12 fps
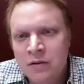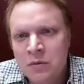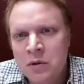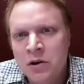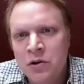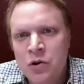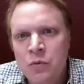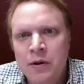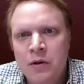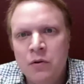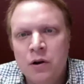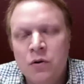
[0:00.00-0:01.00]
Filmmaker U, we
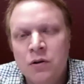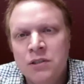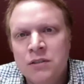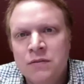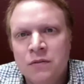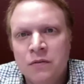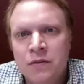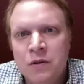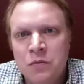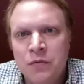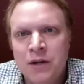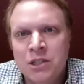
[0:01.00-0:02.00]
create courses for film
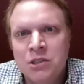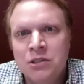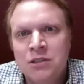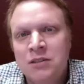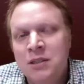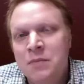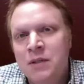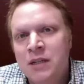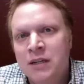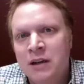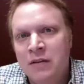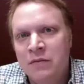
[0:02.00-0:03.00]
professionals to deepen
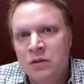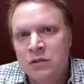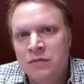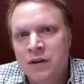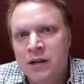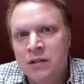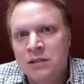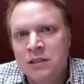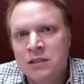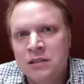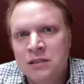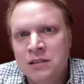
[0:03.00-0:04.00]
and diversify your
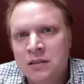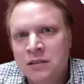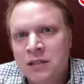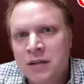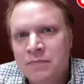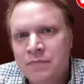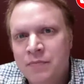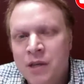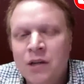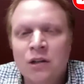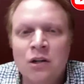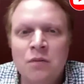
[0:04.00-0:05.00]
existing skill set. You
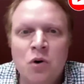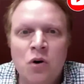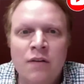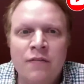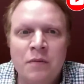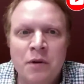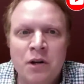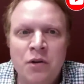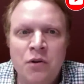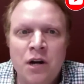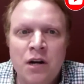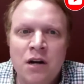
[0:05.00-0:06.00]
can learn more at
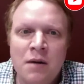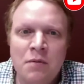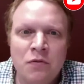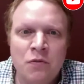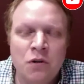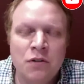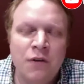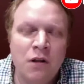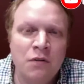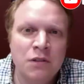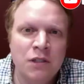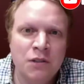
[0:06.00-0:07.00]
FilmmakerU.com or, of course,
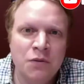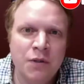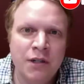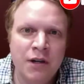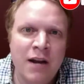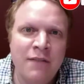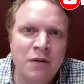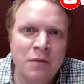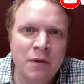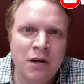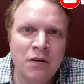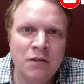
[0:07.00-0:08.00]
follow us on Twitter at
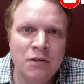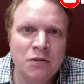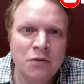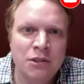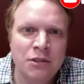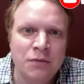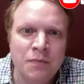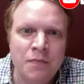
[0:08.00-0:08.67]
Filmmaker_U.